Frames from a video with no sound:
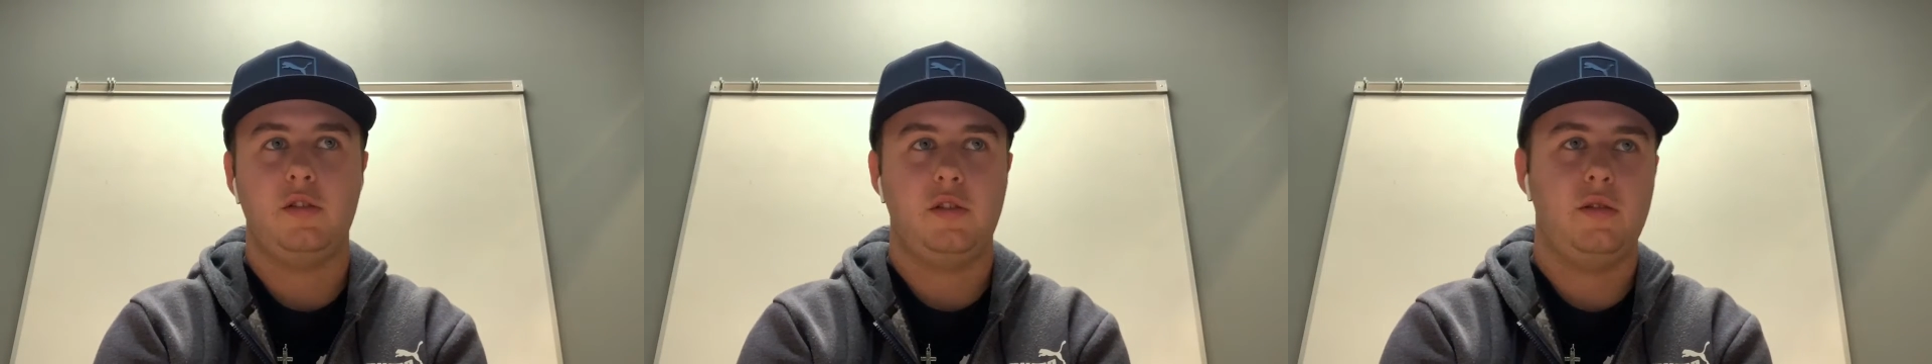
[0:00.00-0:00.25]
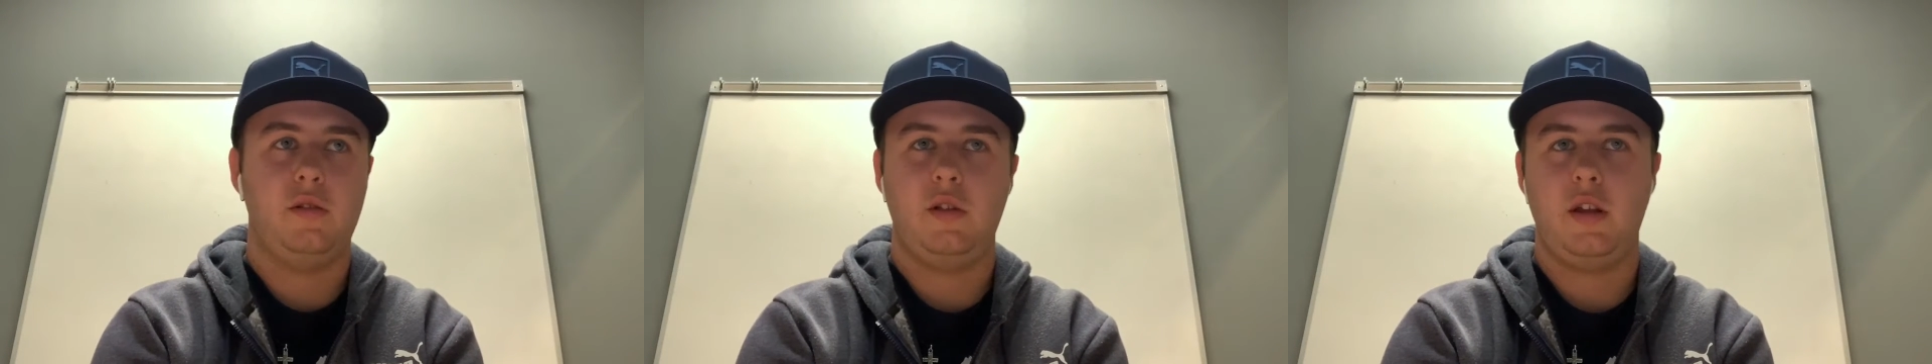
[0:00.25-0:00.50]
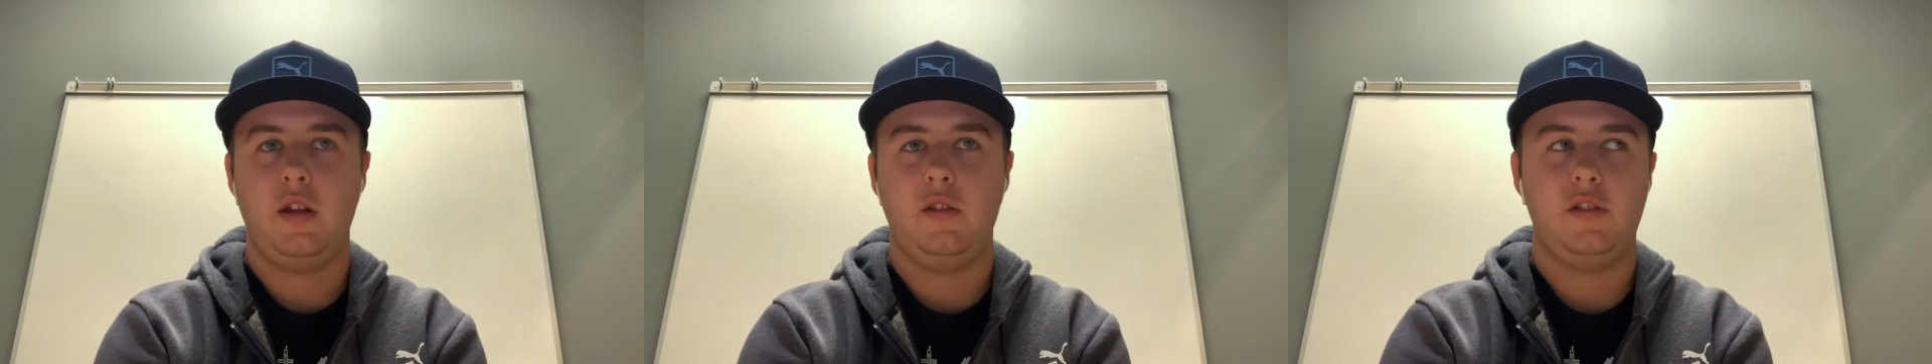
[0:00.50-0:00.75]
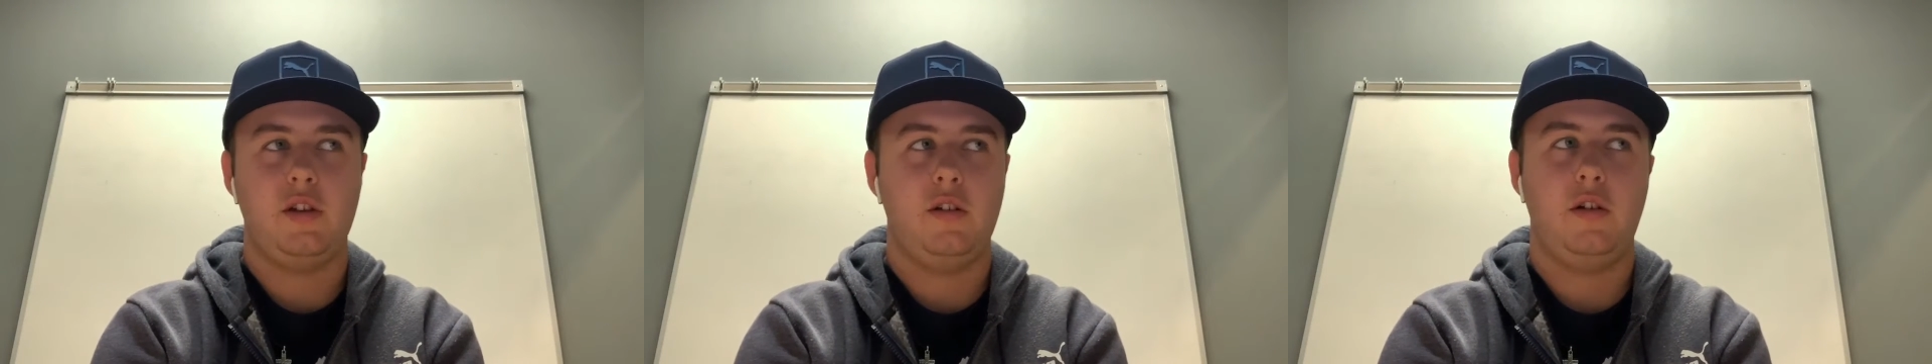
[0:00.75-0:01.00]
and he
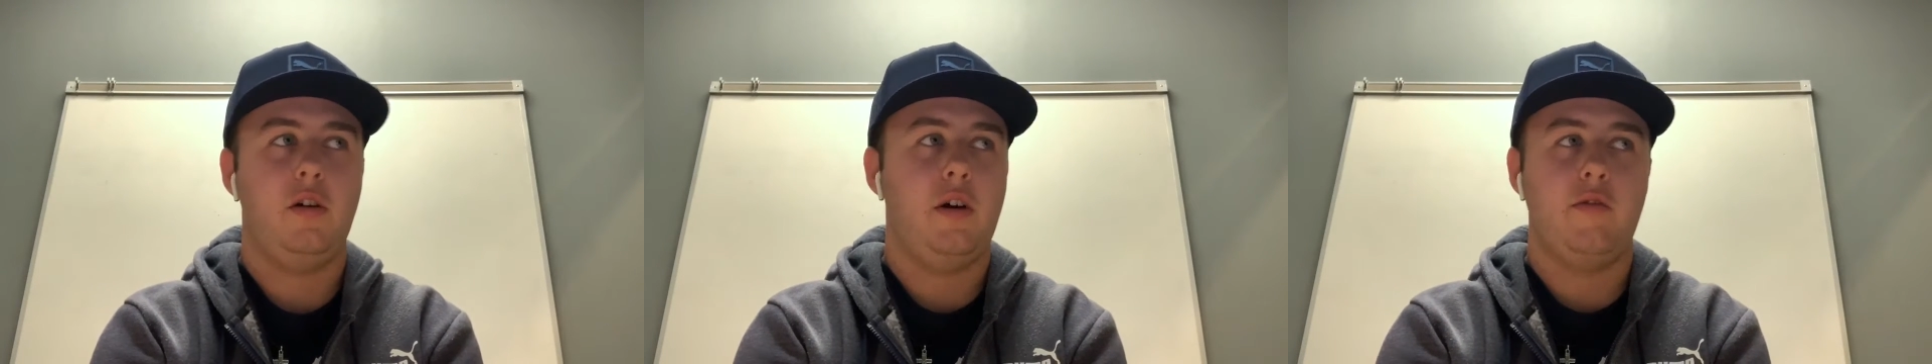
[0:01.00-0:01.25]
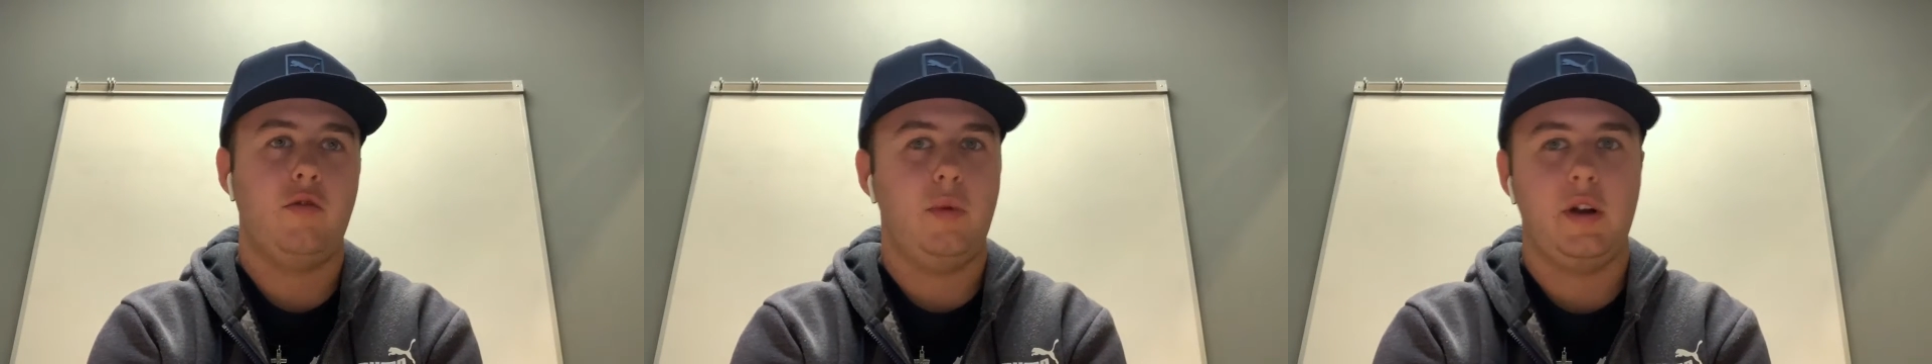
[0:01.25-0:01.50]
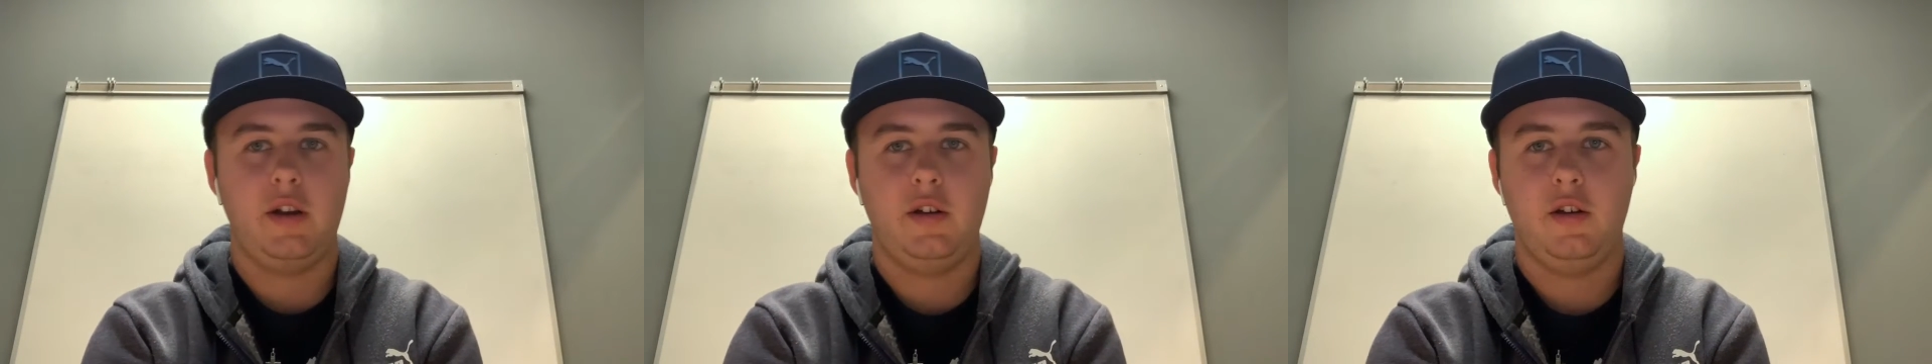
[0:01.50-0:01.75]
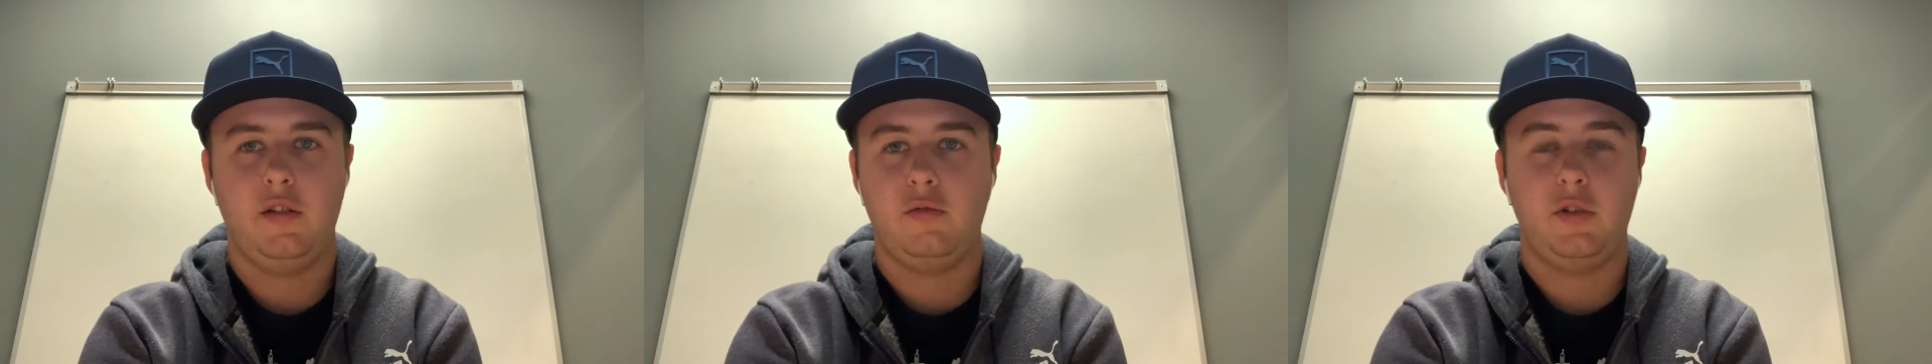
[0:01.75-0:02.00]
said, oh, everybody
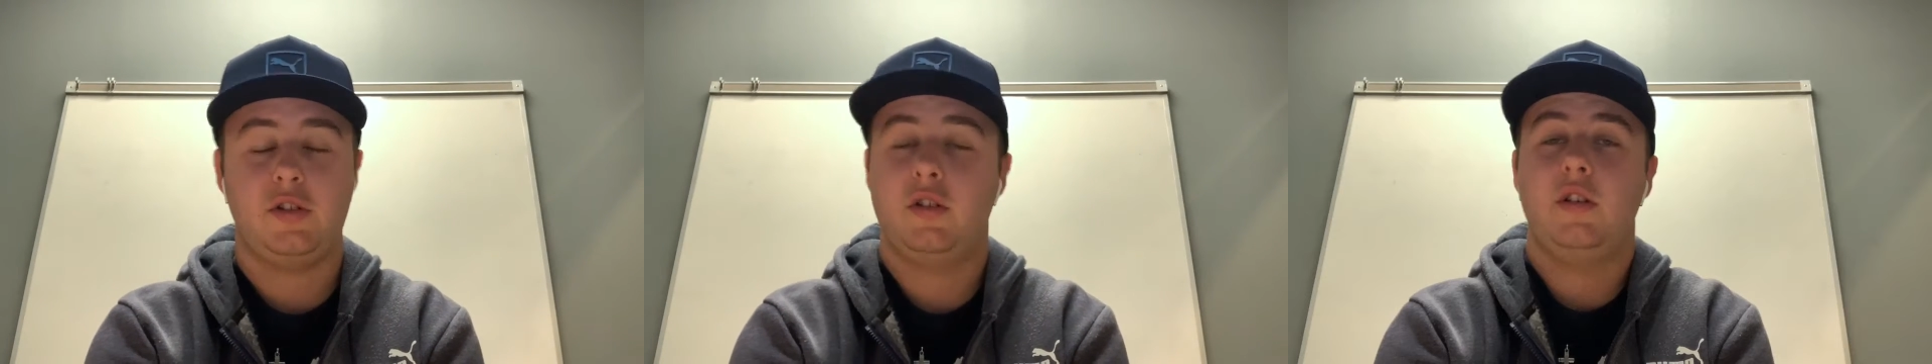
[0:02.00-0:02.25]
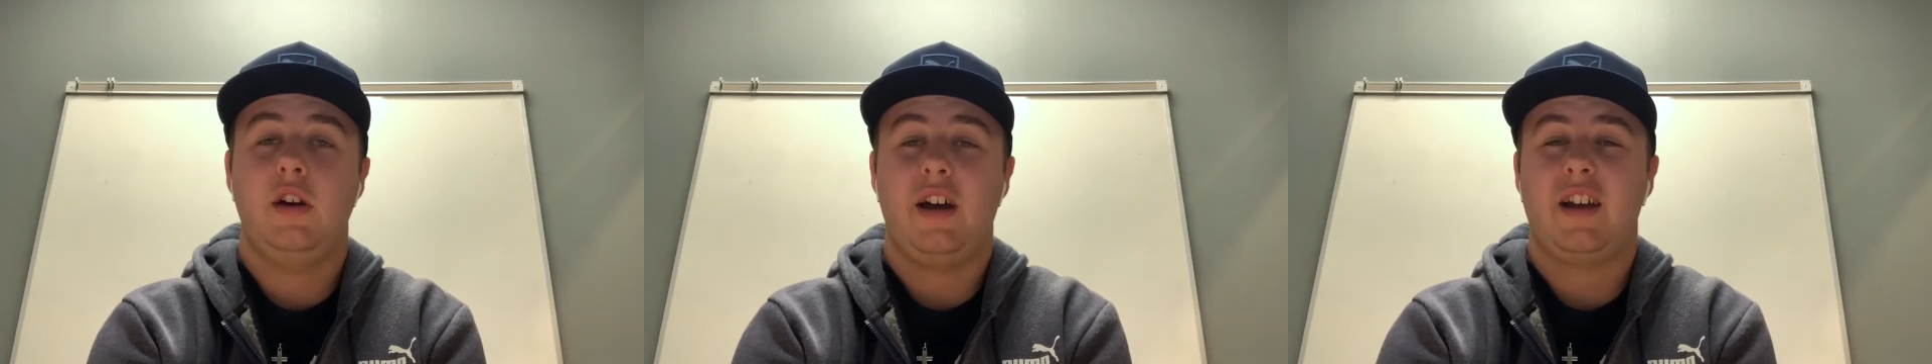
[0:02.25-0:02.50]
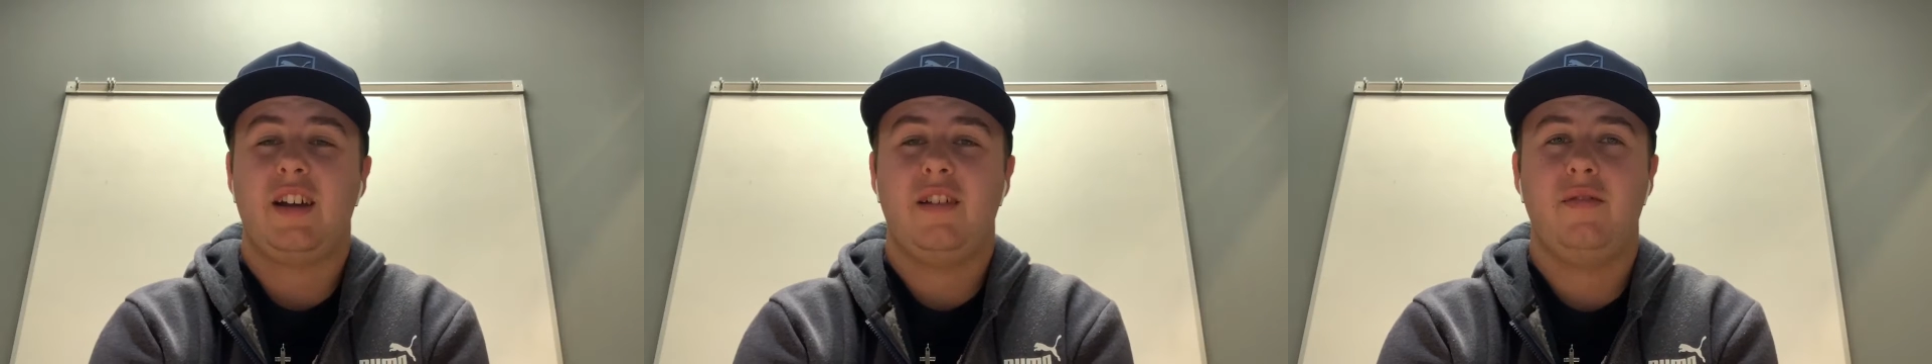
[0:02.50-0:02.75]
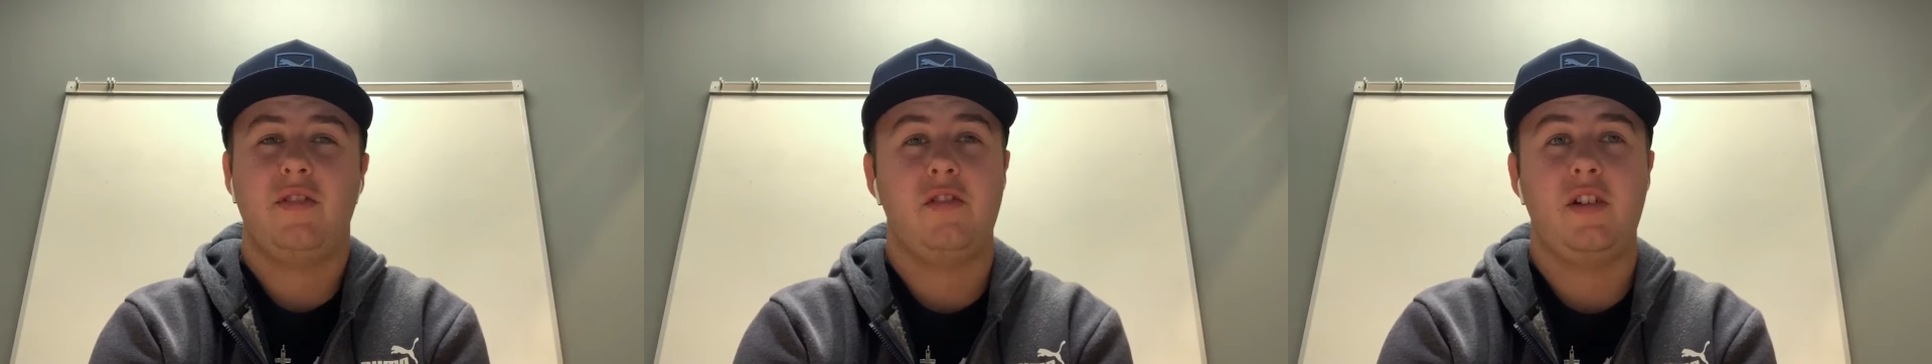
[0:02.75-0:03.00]
does, which I kind of
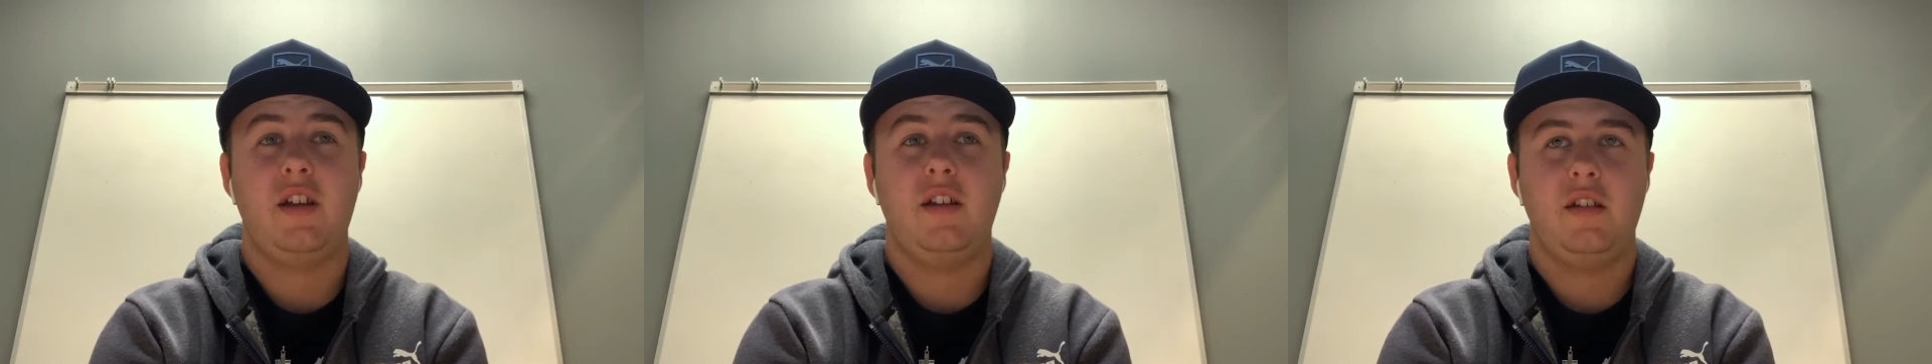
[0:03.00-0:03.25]
agree.